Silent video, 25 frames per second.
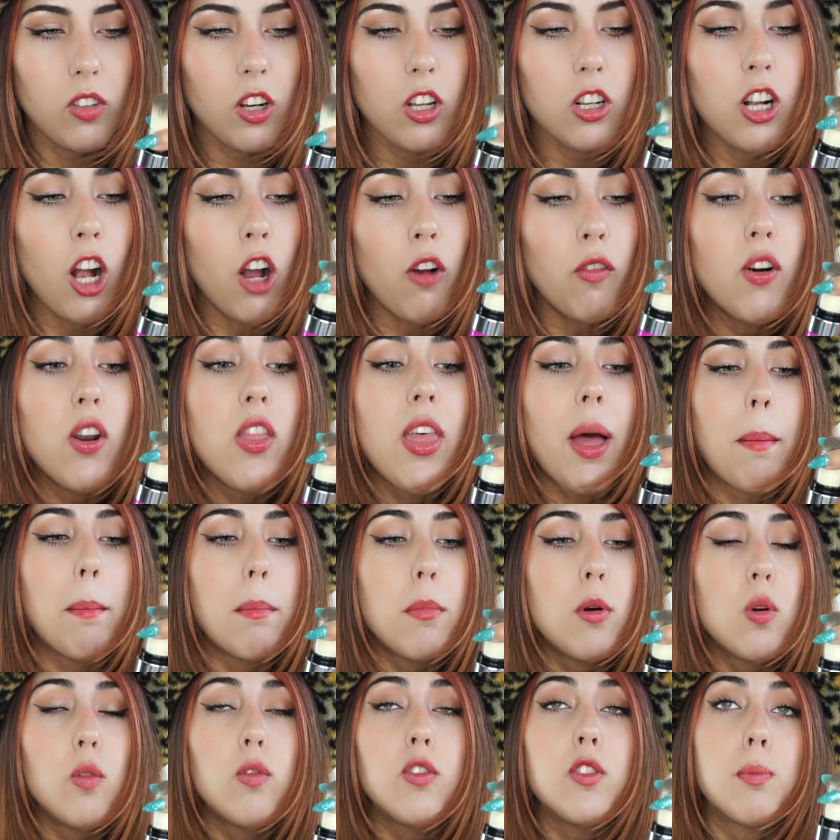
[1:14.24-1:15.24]
cover that
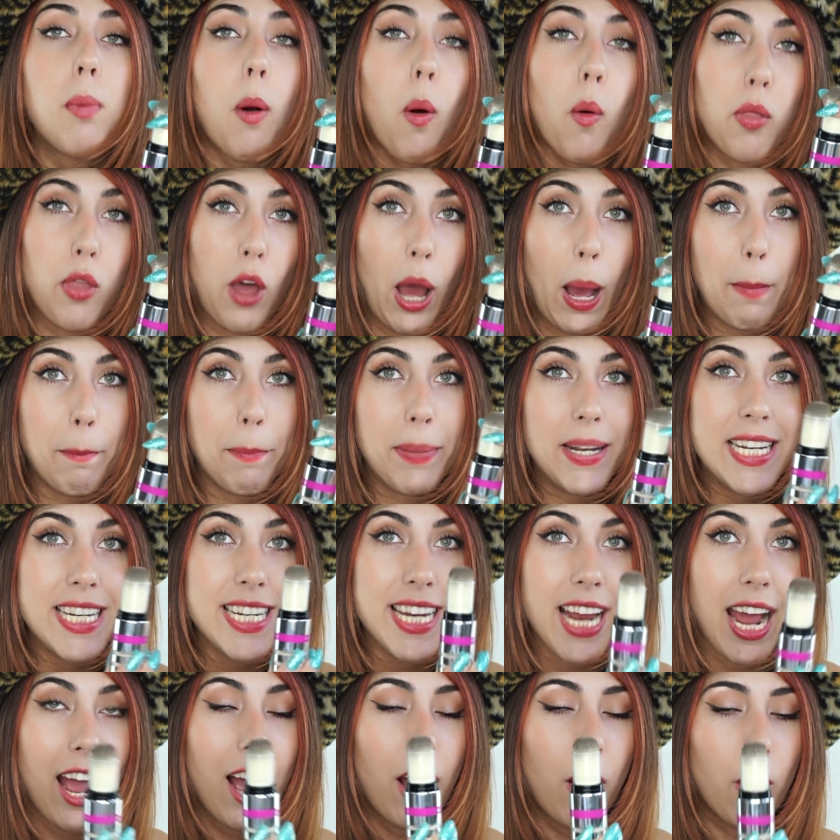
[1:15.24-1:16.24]
moves both up and
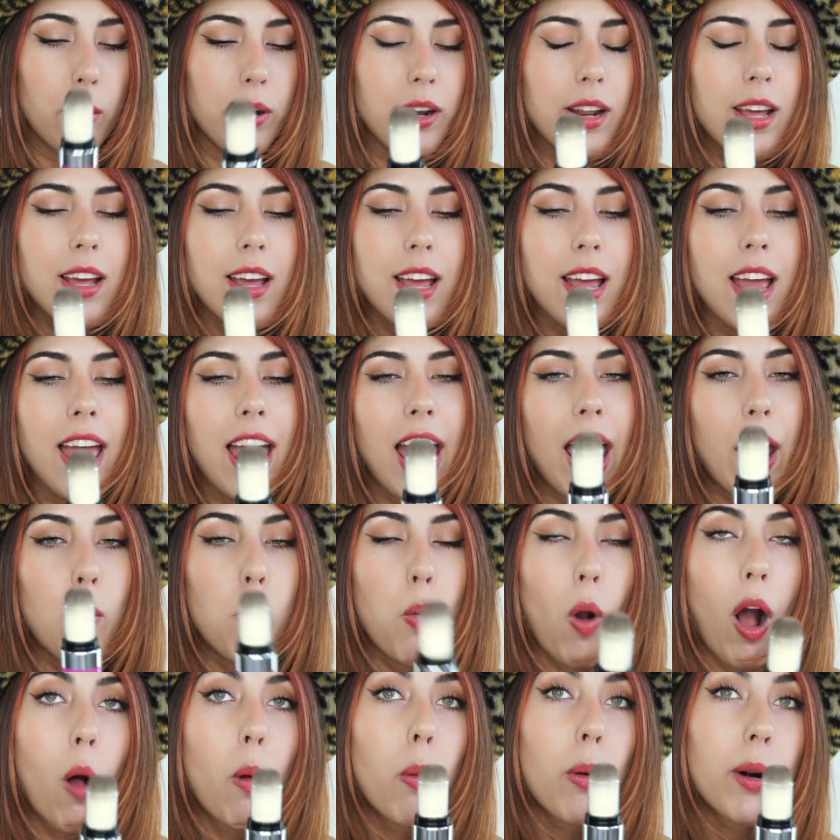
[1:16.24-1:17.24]
down. And
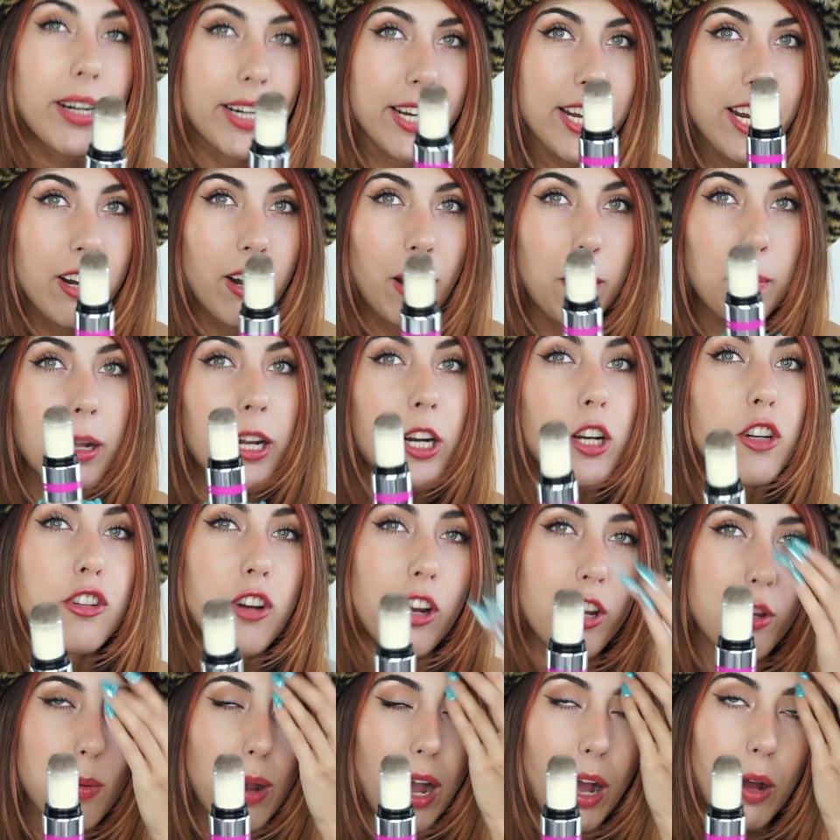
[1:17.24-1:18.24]
while we're here, I'm gonna show
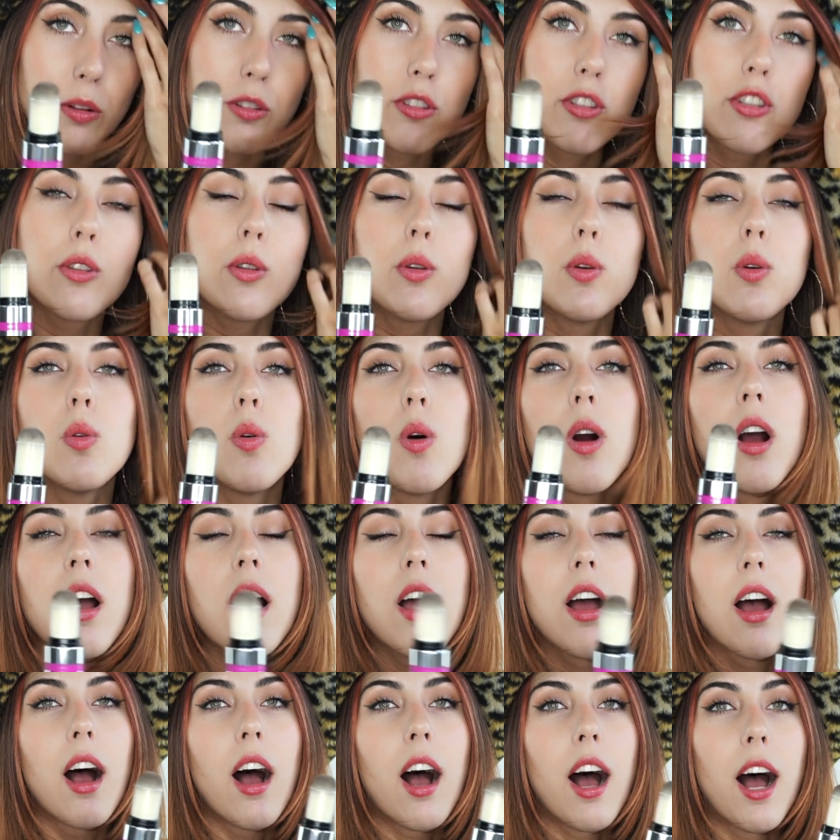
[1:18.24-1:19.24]
you how to
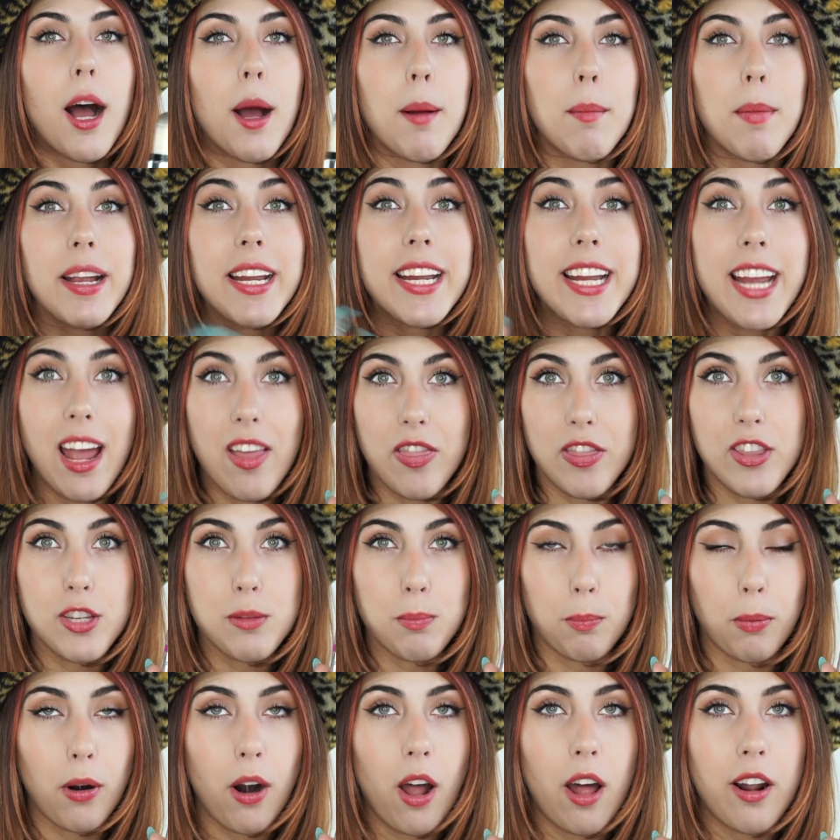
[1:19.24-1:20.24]
um, get this
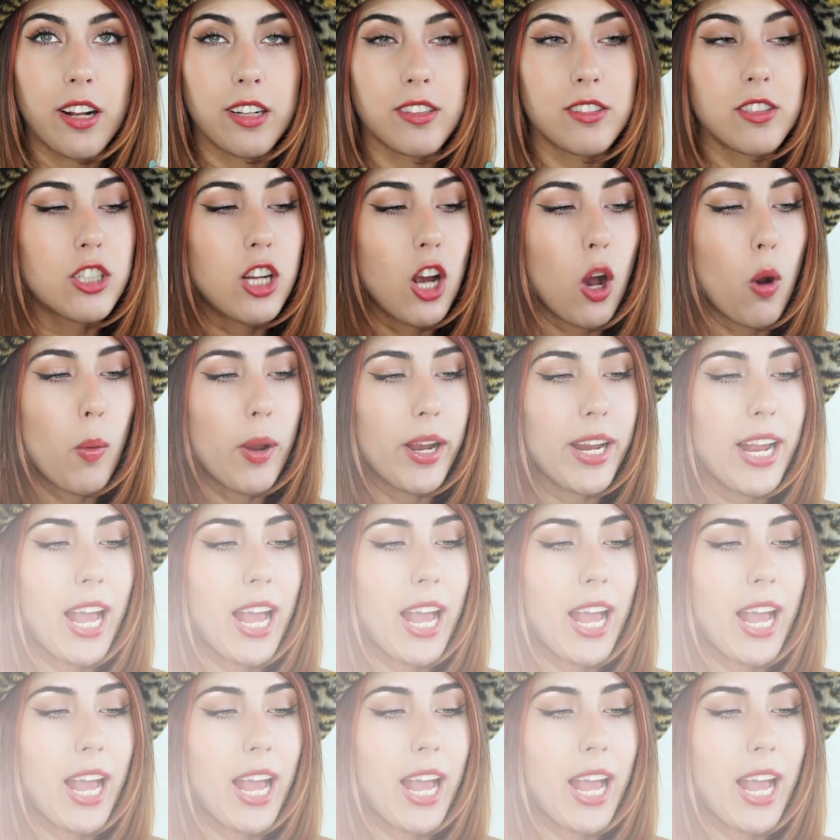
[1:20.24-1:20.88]
product going